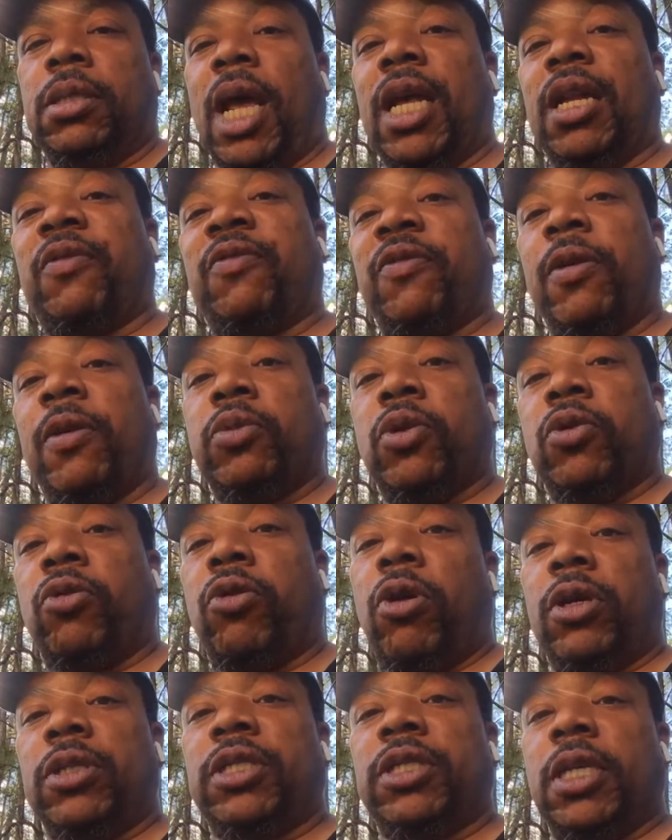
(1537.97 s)
That's from
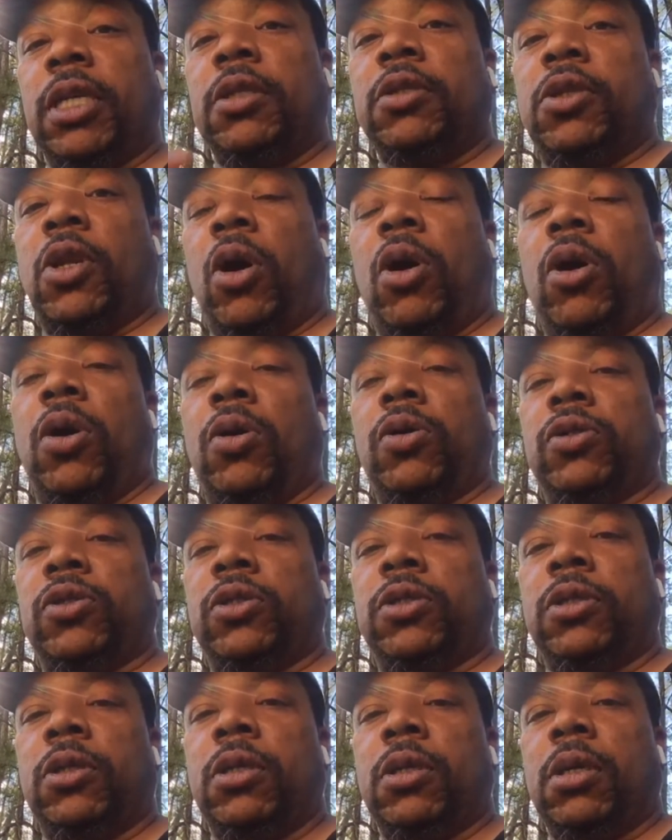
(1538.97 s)
crossing
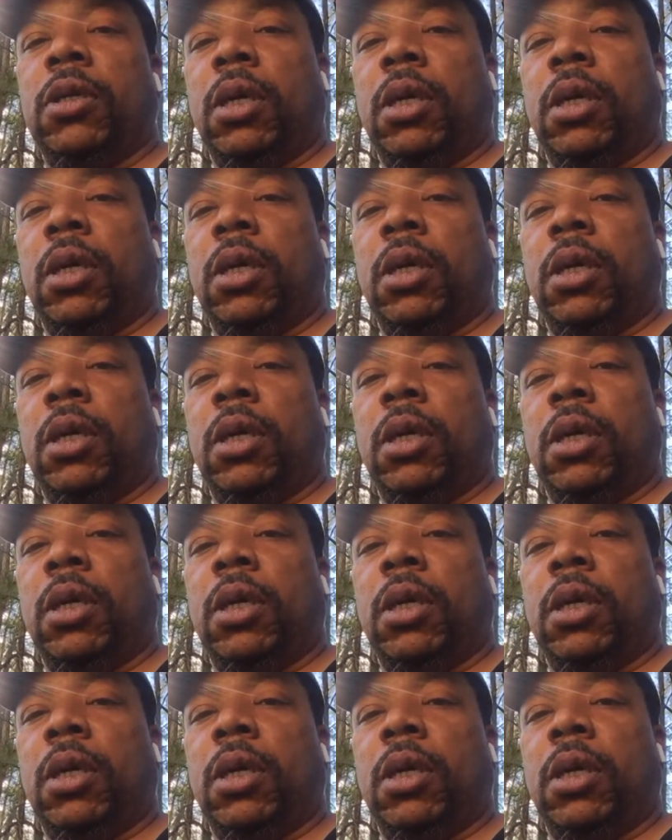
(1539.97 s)
dogs.